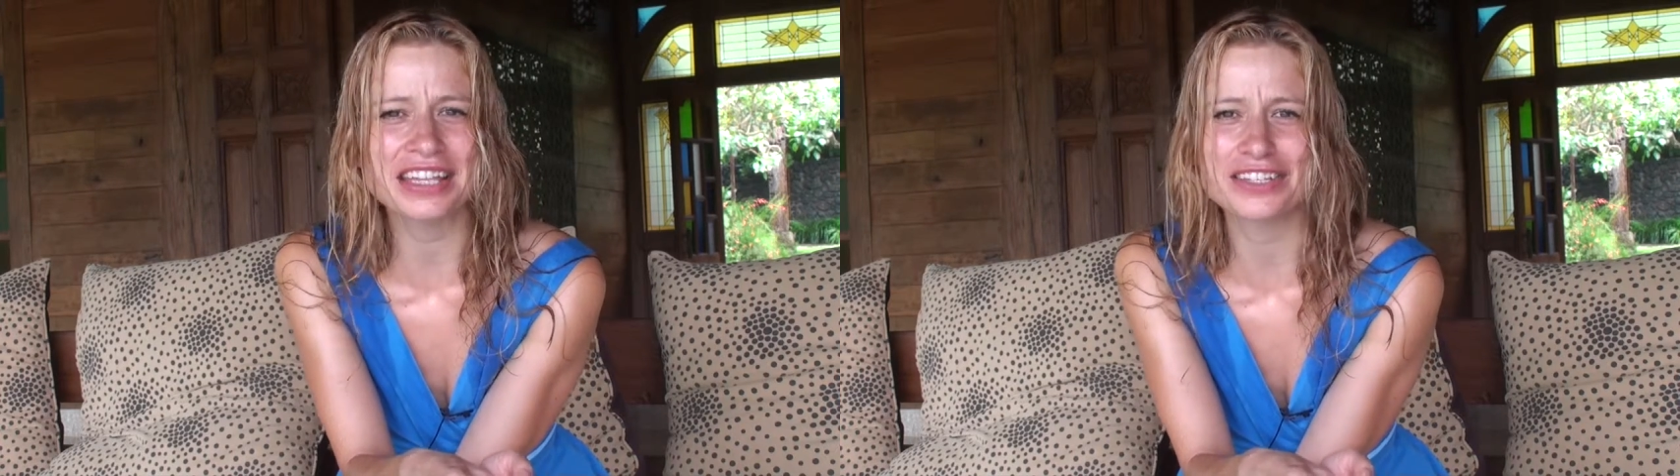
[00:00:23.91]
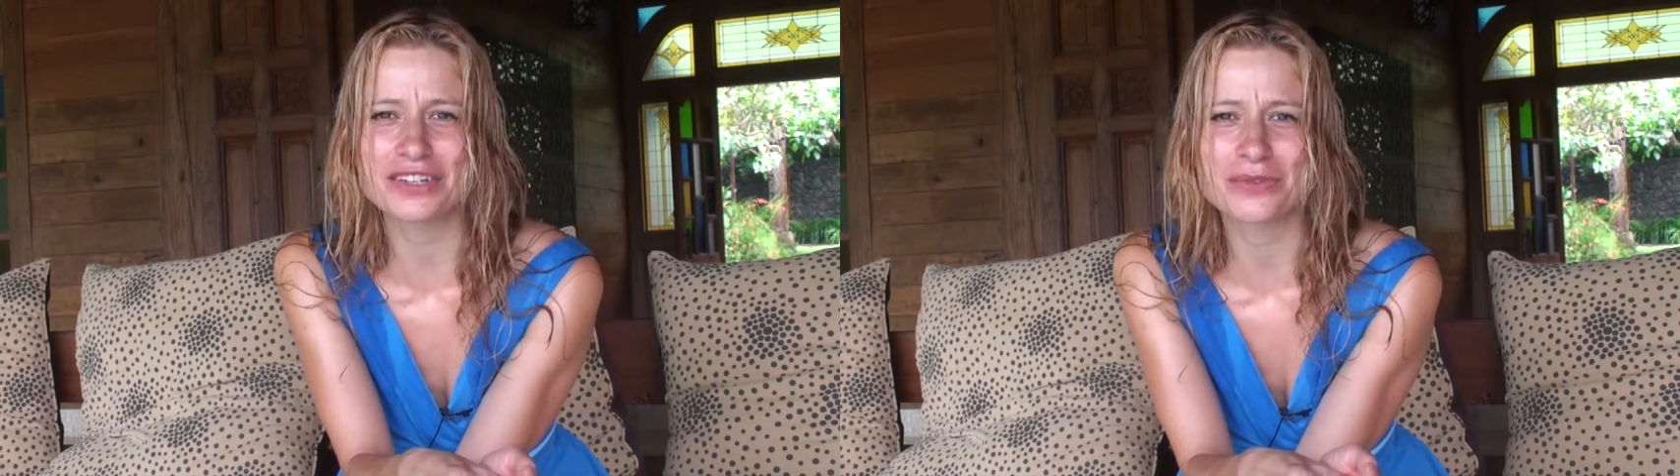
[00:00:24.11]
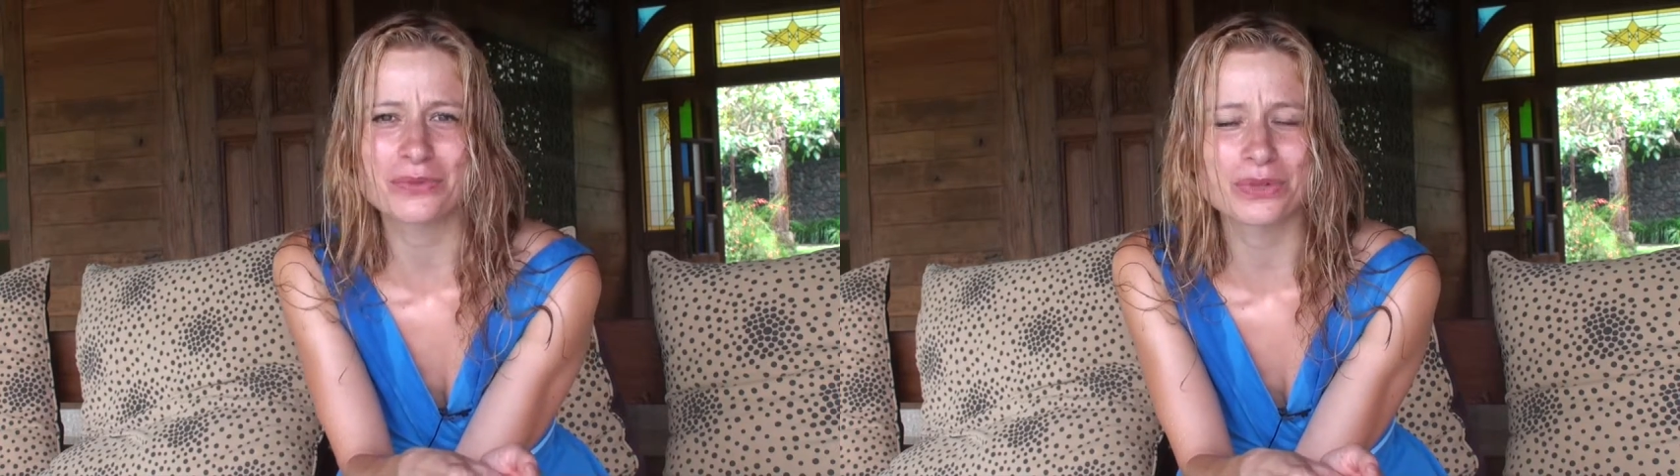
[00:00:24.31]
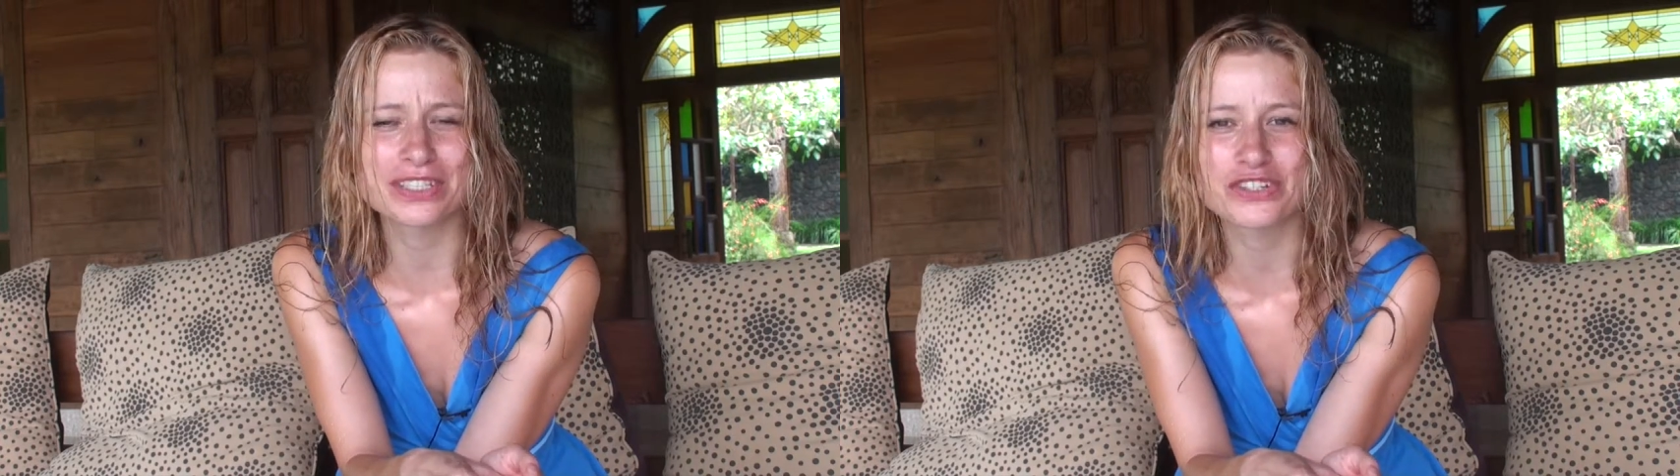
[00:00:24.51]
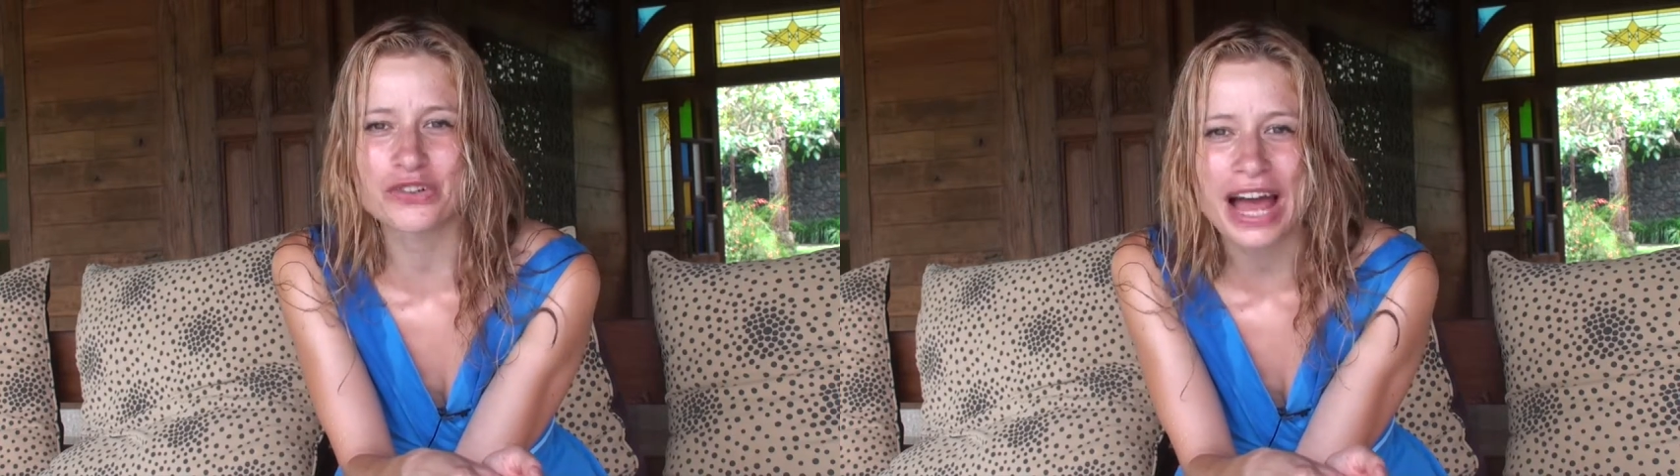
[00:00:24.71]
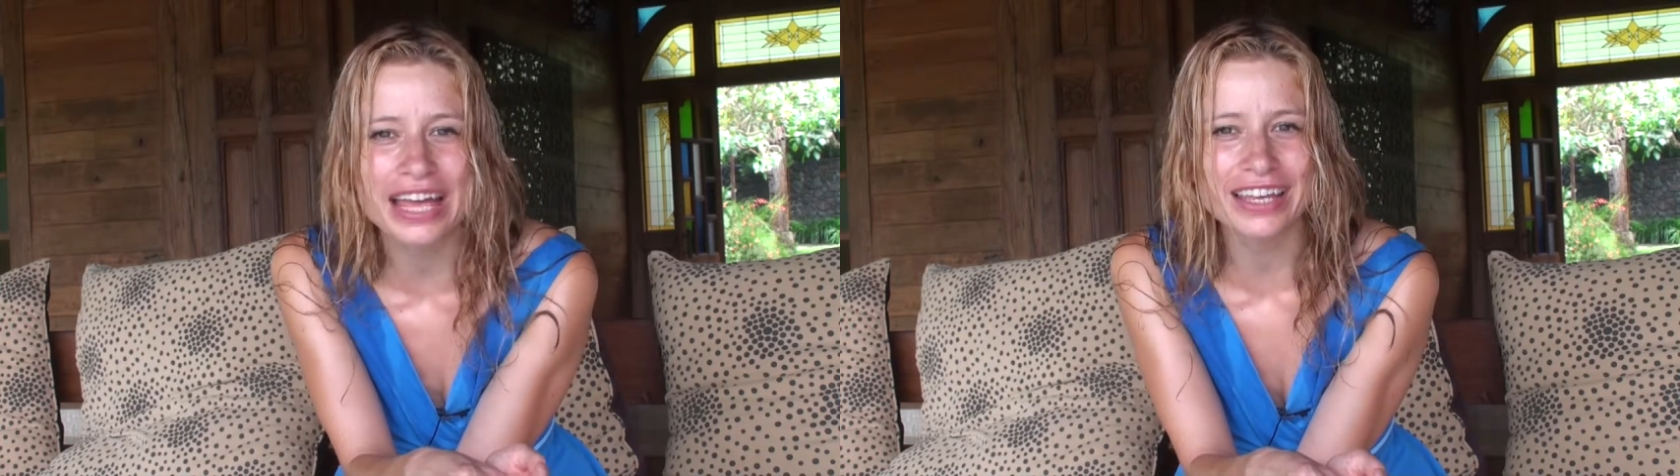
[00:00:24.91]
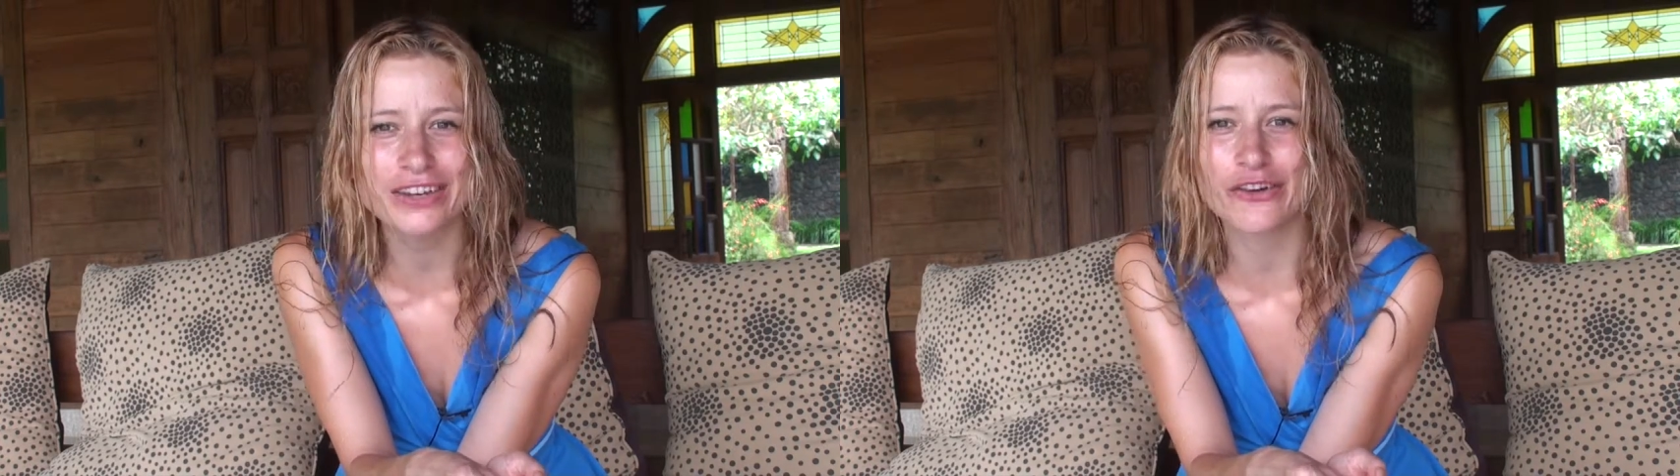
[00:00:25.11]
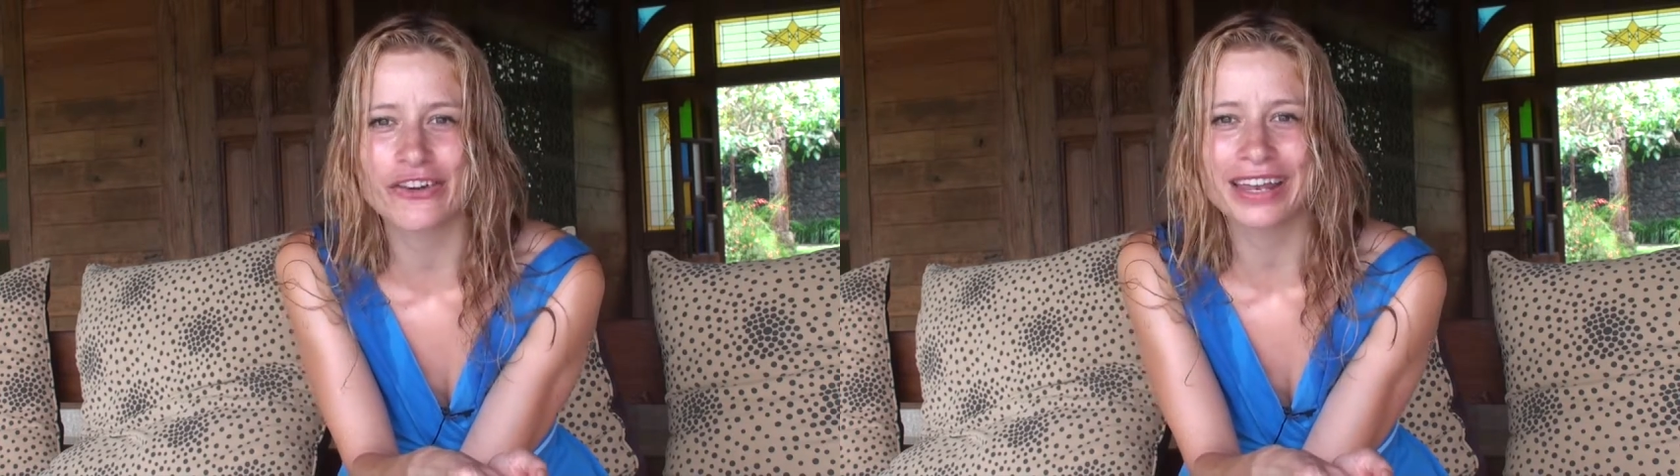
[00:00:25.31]
that she was trying
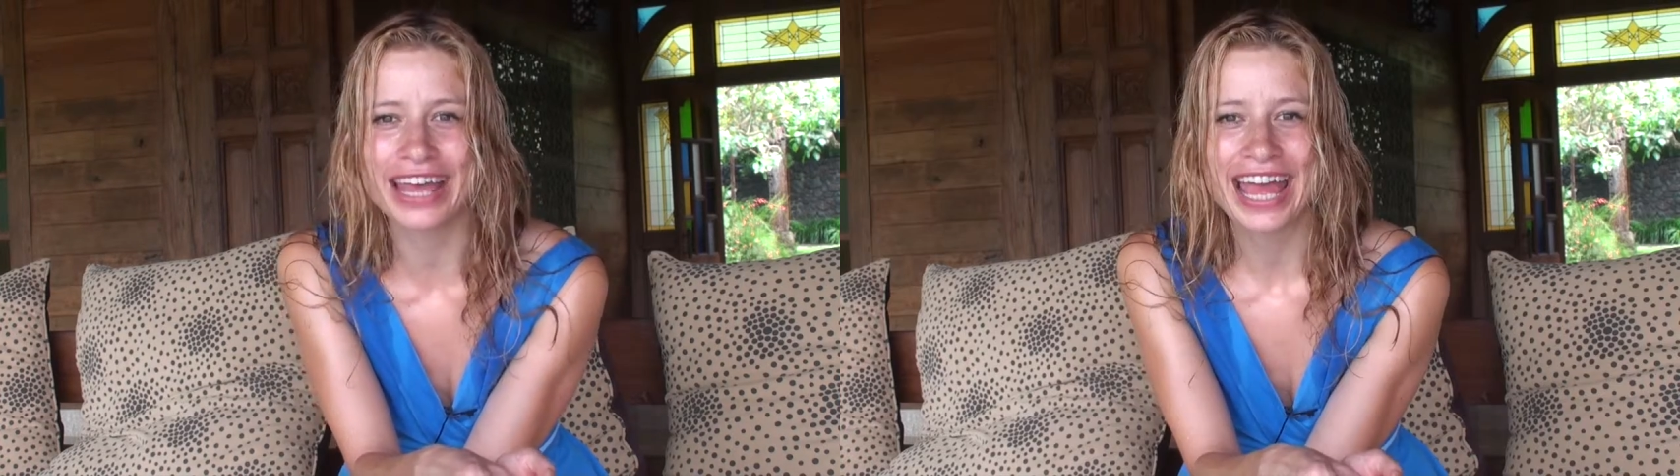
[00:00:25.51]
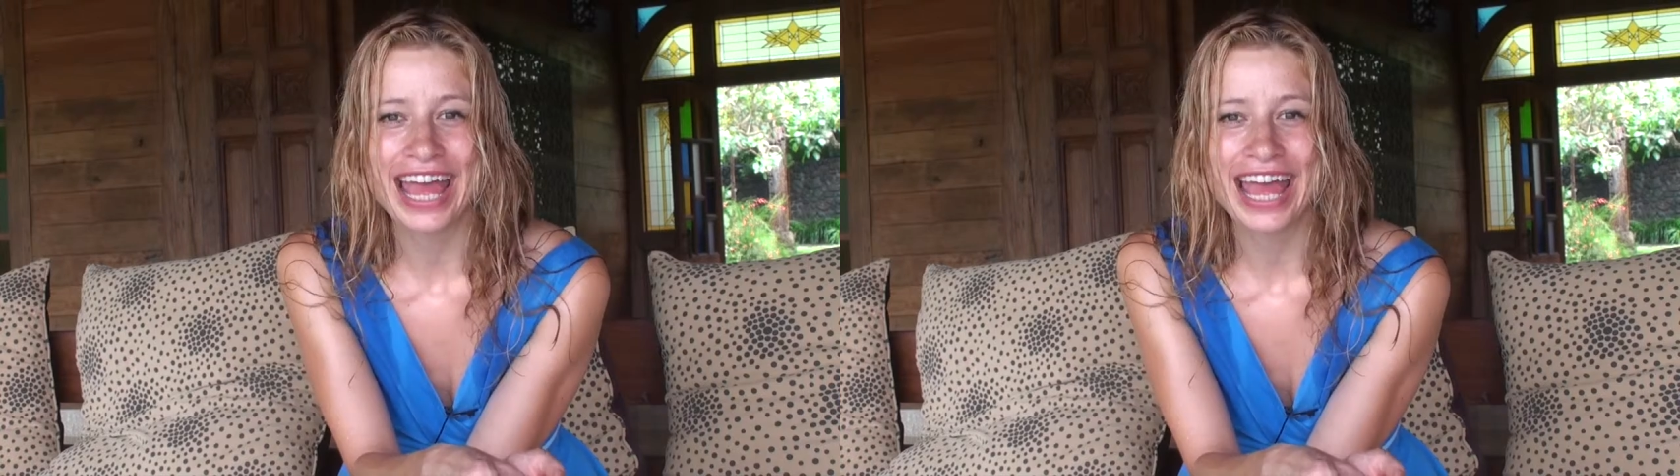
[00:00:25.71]
it on,